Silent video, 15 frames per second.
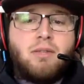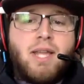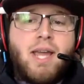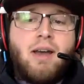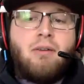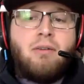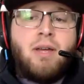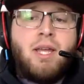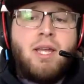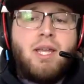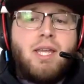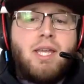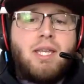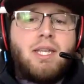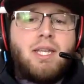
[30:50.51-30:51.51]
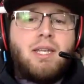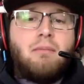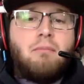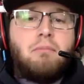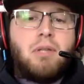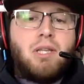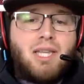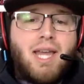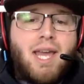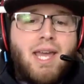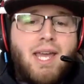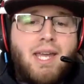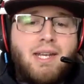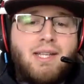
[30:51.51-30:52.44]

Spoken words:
Now, he didn't play